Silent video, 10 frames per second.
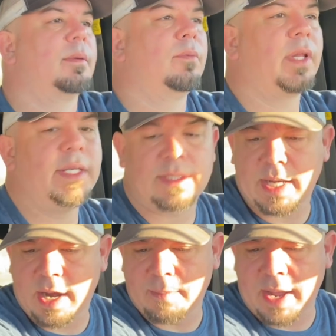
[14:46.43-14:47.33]
release
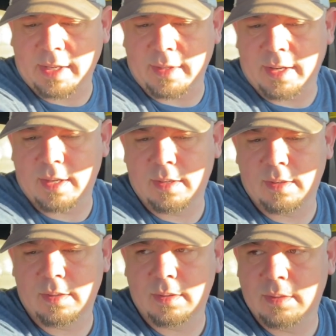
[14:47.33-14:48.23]
that air back there.
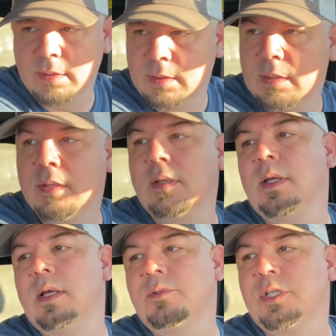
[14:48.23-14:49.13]

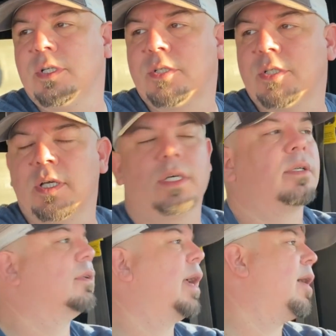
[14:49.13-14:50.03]
Oh, she is shut.
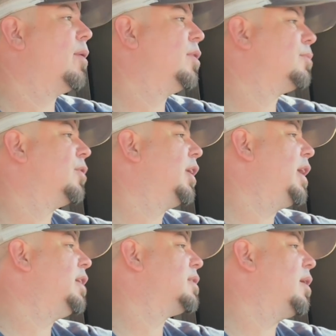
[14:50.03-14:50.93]
Air was
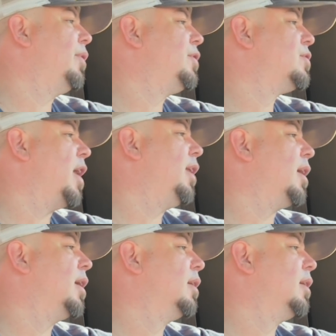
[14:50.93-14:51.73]
released on the trailer.